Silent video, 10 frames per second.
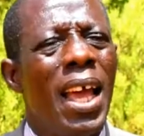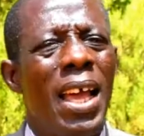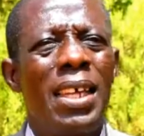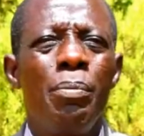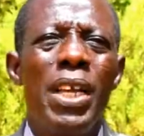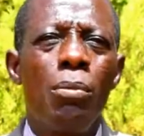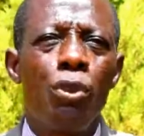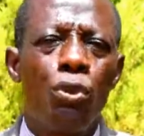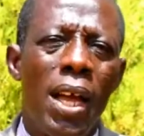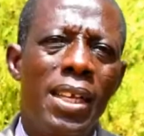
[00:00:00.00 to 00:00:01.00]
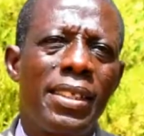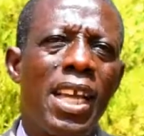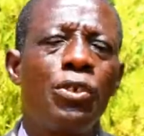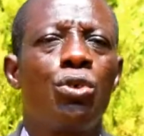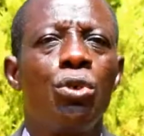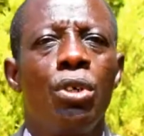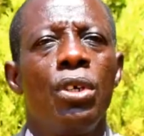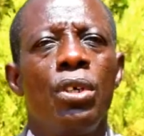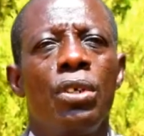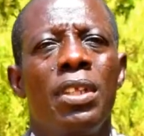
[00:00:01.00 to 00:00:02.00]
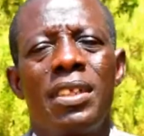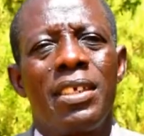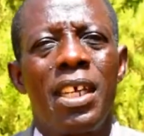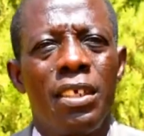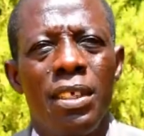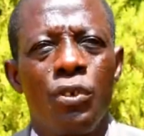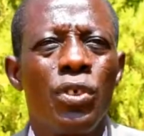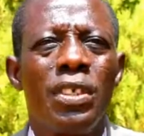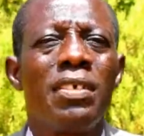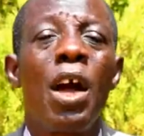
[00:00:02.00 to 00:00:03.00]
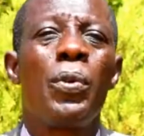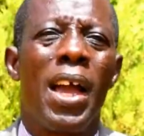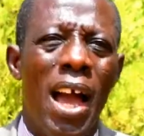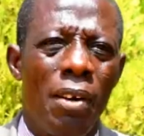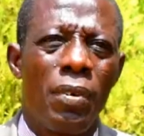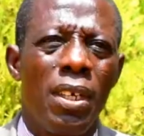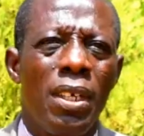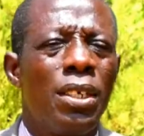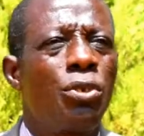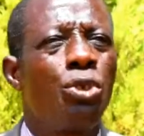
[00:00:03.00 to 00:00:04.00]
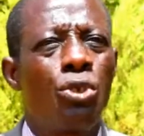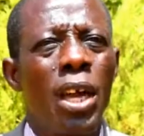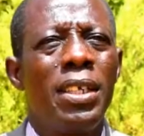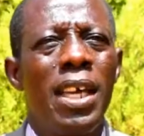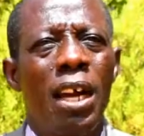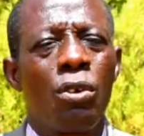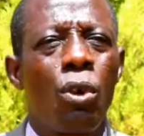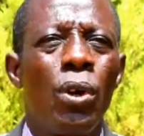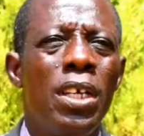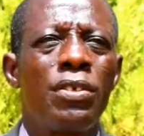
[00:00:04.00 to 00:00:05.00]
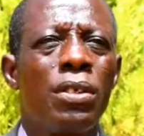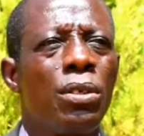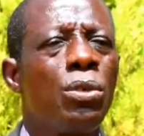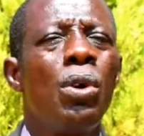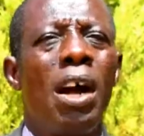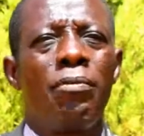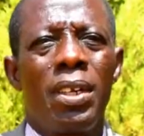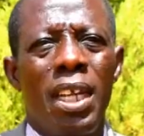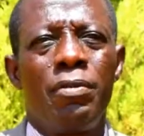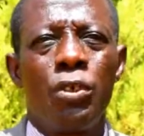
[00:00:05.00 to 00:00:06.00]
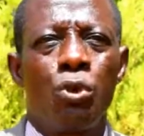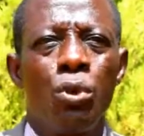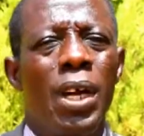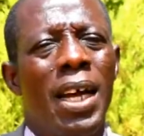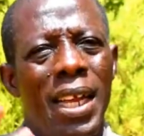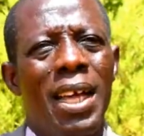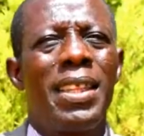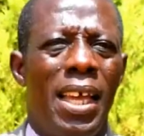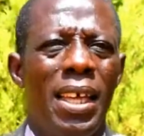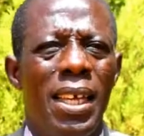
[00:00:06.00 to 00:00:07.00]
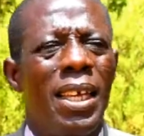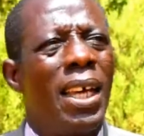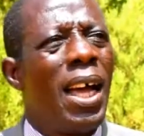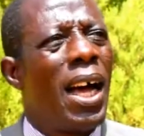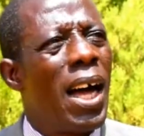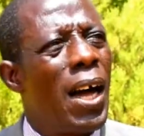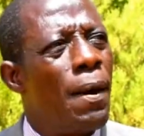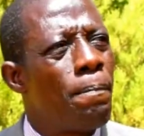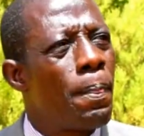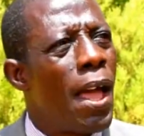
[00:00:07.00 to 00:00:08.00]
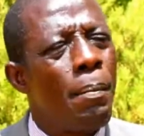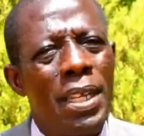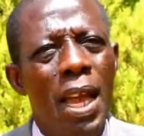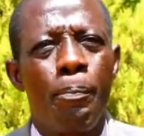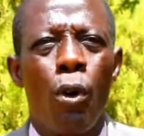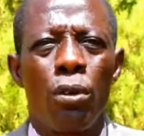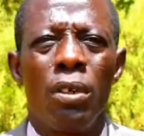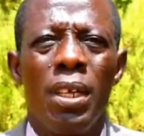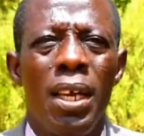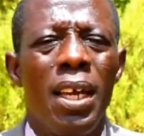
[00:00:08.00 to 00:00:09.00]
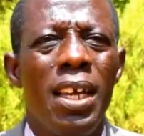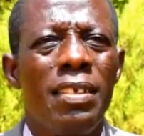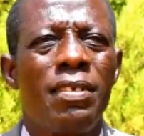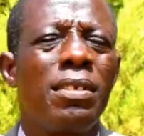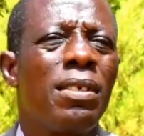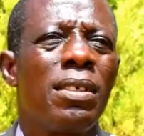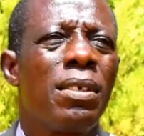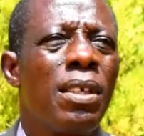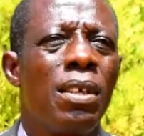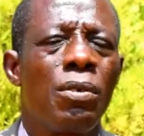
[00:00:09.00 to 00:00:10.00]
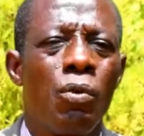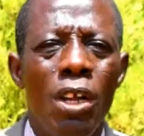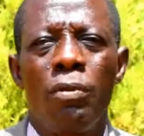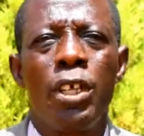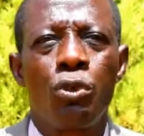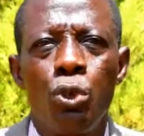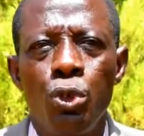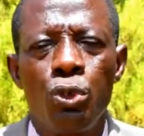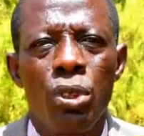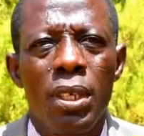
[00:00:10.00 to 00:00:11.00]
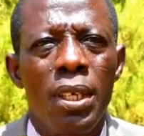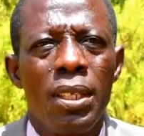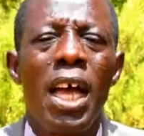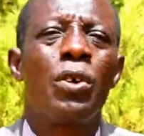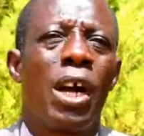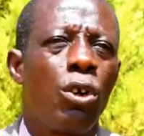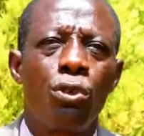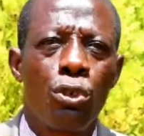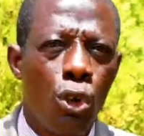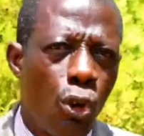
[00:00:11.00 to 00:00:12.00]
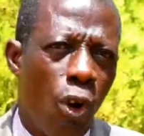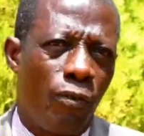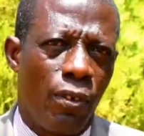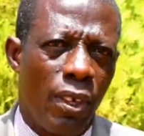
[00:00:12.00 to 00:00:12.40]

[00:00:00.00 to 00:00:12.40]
and then be able to enter into the tertiary institutions that we have, to join their colleagues who have left the school and are there. Amaniapon is one of the schools that you can also talk of.